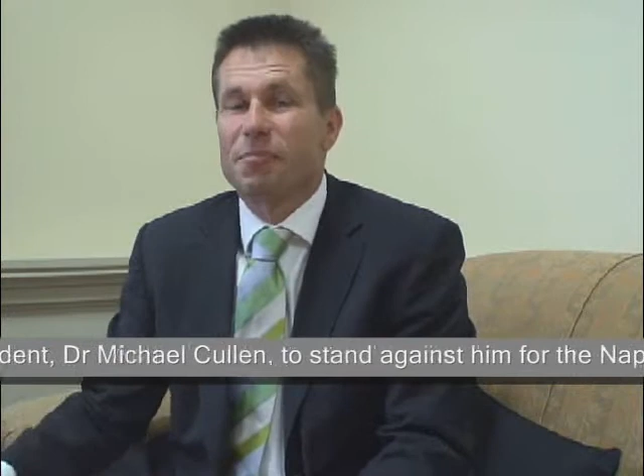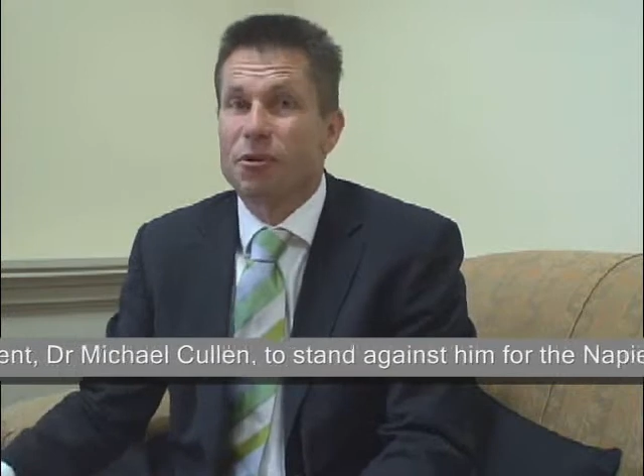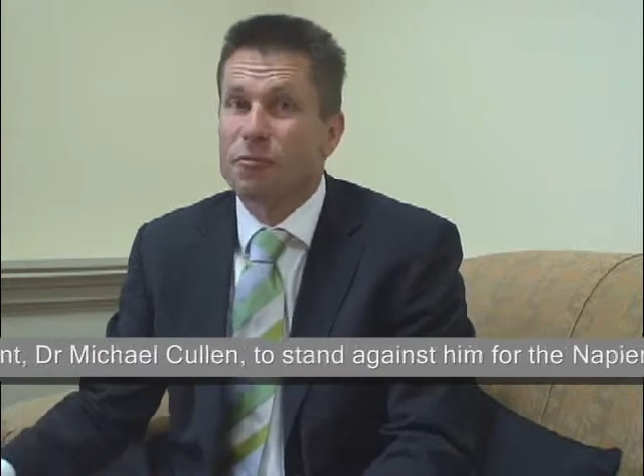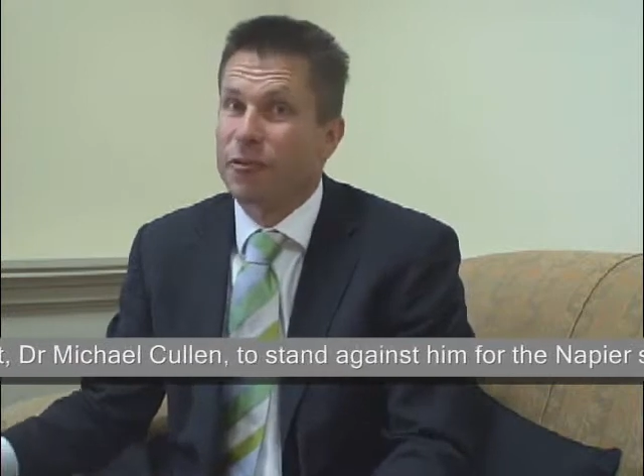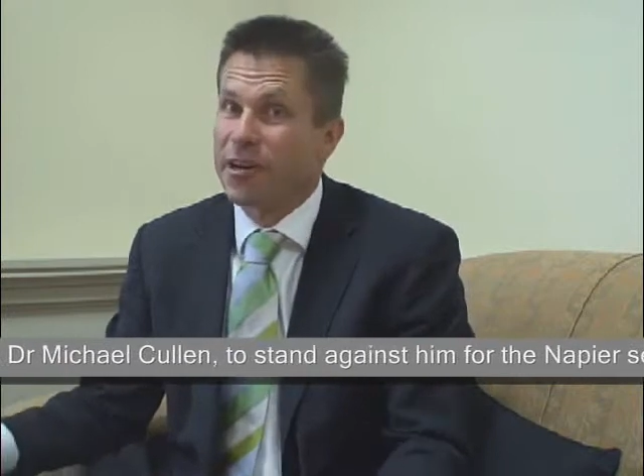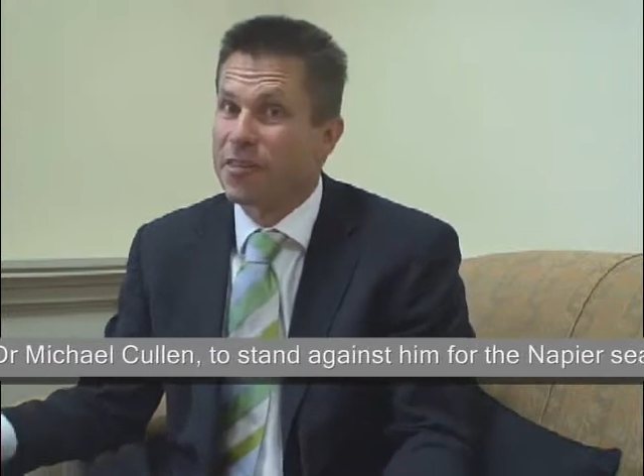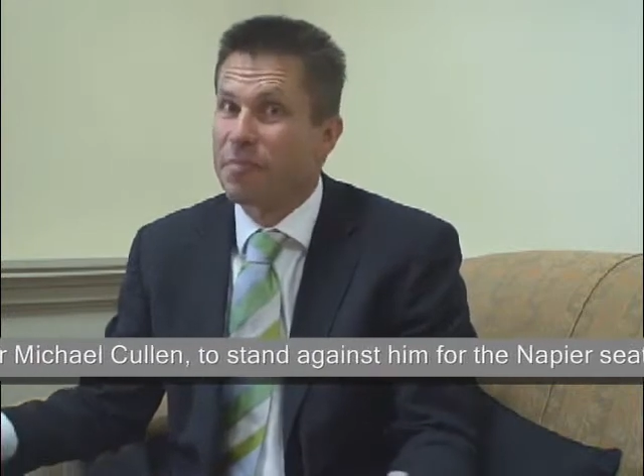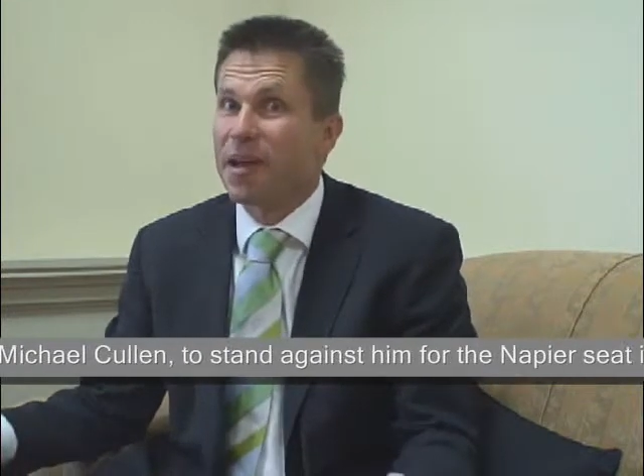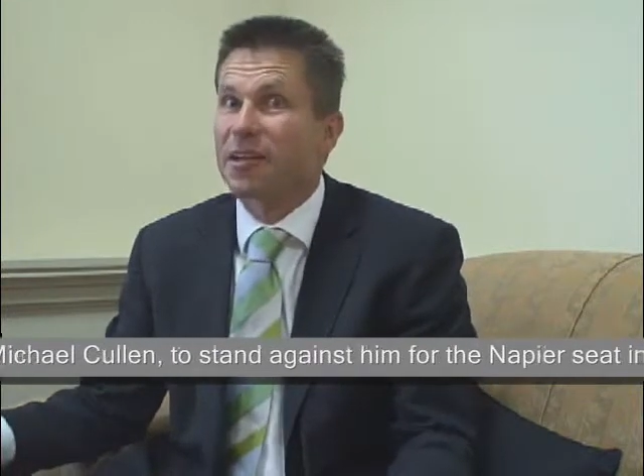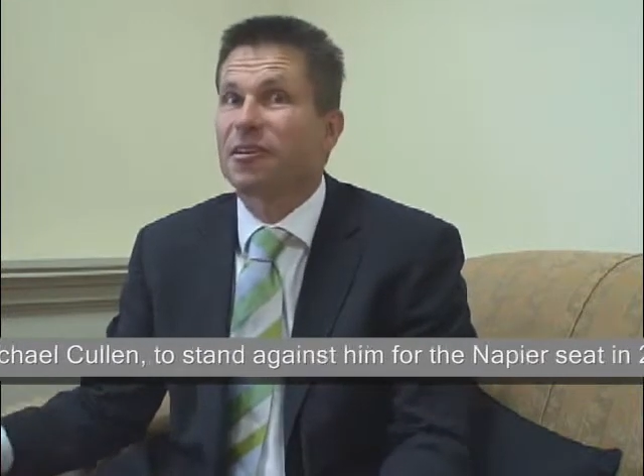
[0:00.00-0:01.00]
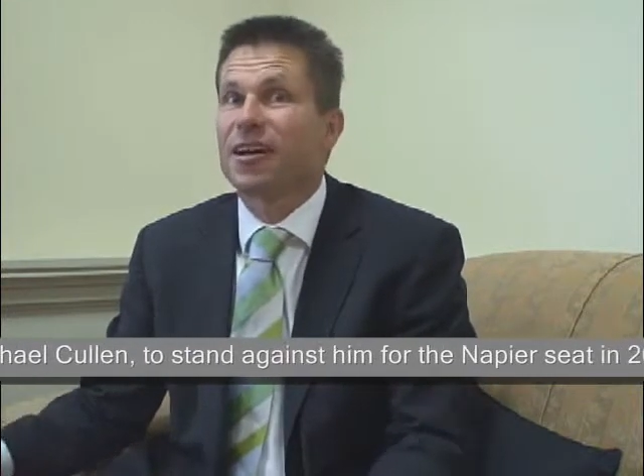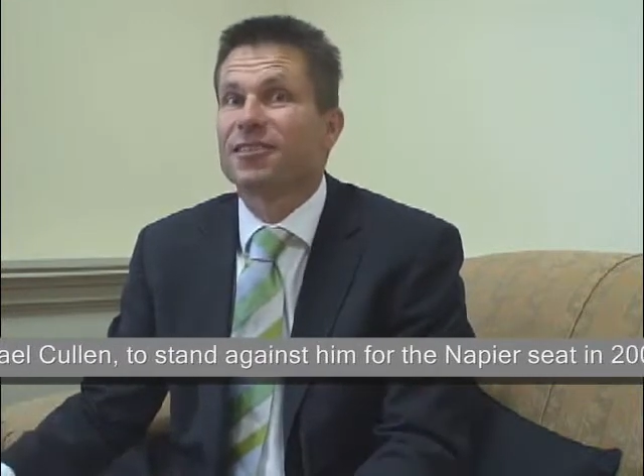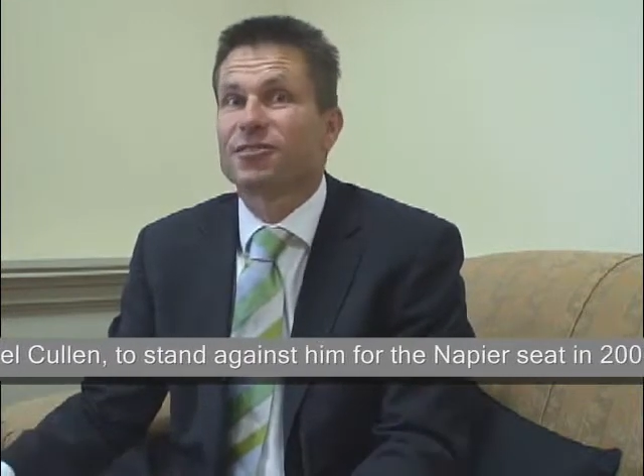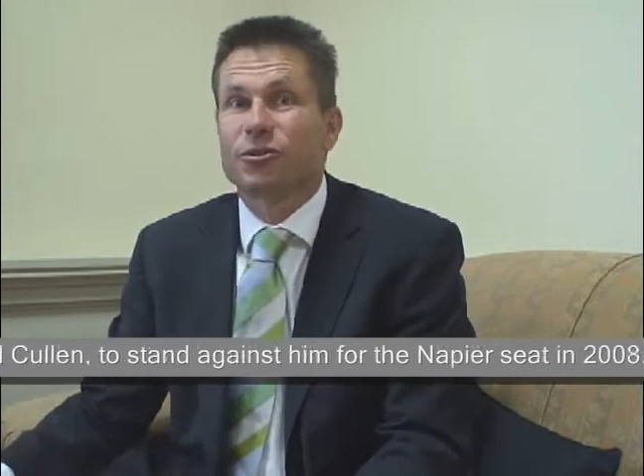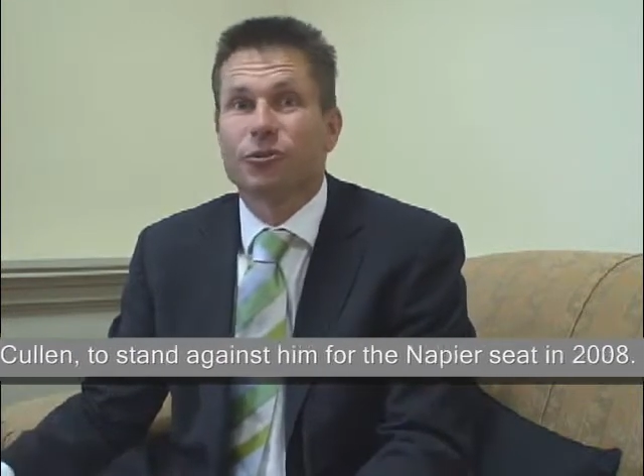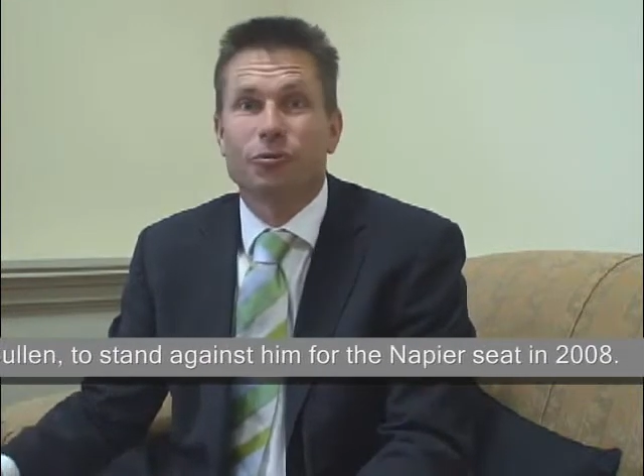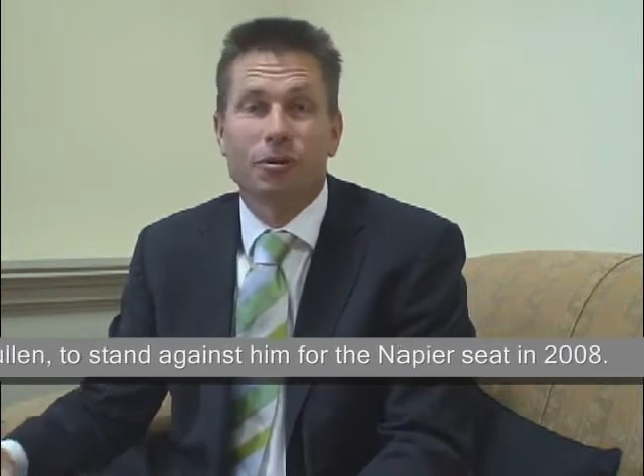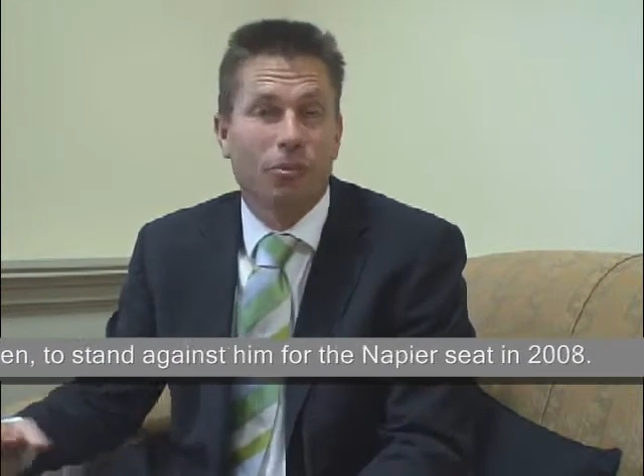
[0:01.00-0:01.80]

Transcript: manoeuvring in the background to